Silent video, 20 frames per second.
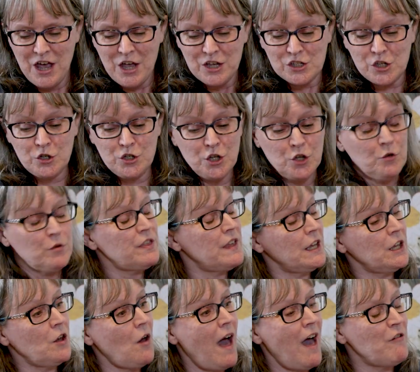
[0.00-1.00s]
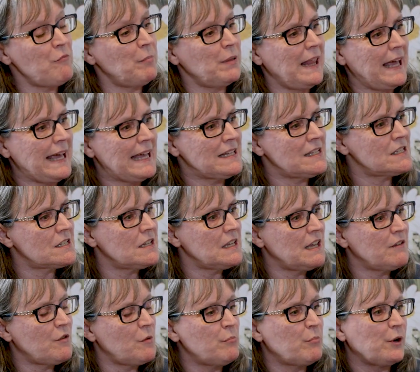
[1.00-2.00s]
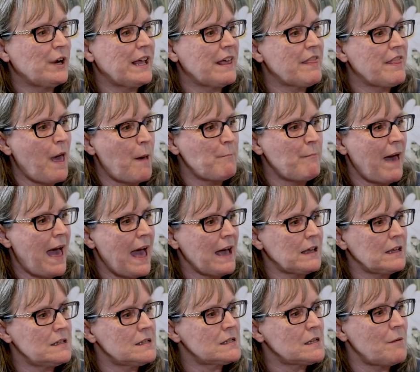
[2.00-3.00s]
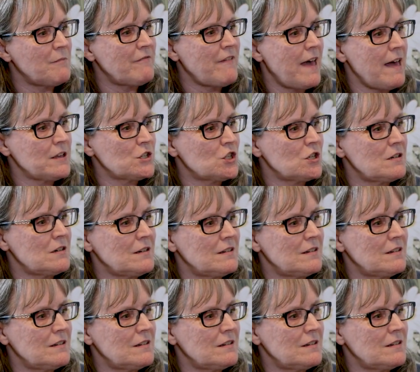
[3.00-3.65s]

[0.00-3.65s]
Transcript: So do you think you'll have plans to even bring them back in some fashion?